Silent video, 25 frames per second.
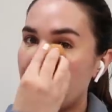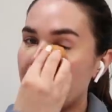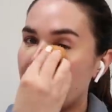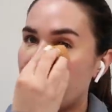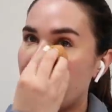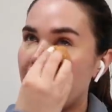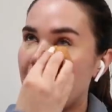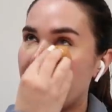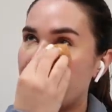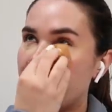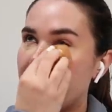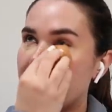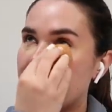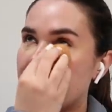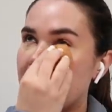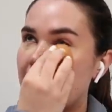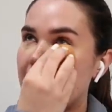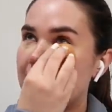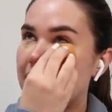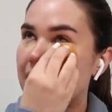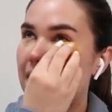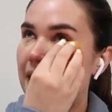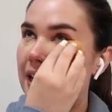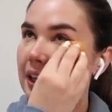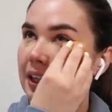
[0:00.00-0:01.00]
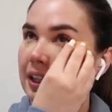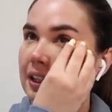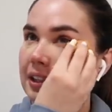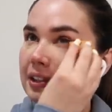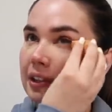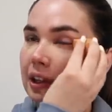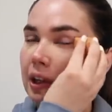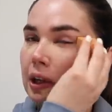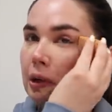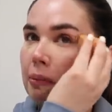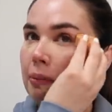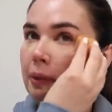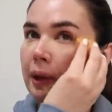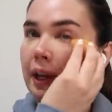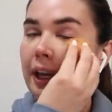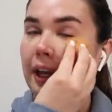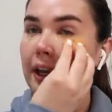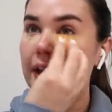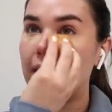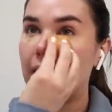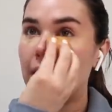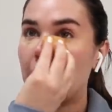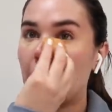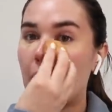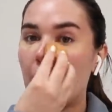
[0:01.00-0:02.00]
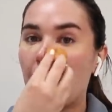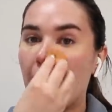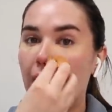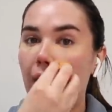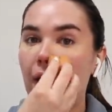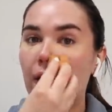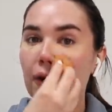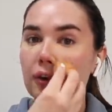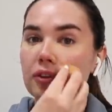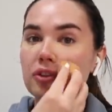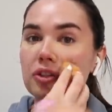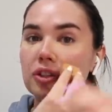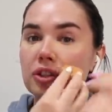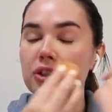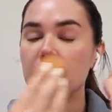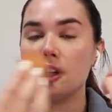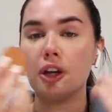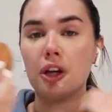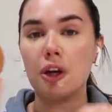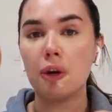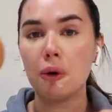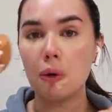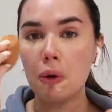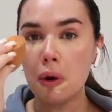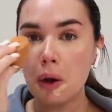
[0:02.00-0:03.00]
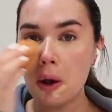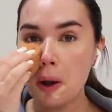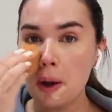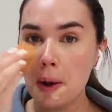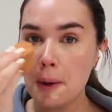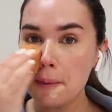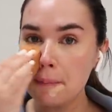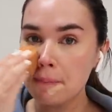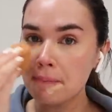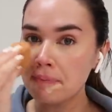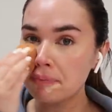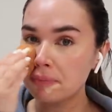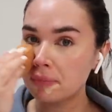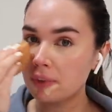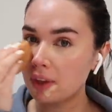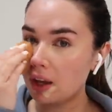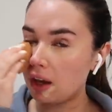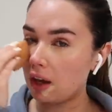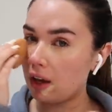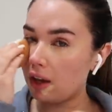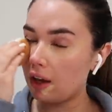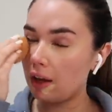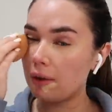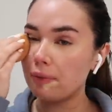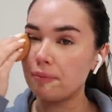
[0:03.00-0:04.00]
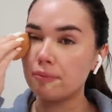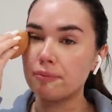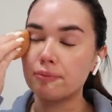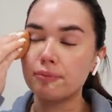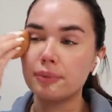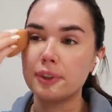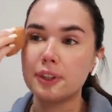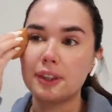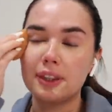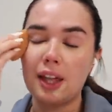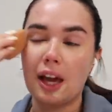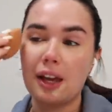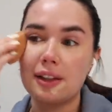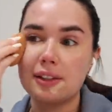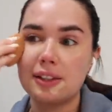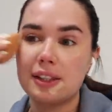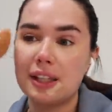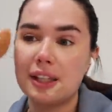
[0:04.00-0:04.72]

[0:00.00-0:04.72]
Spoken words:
that this essay is going to be quite hard to do. But that's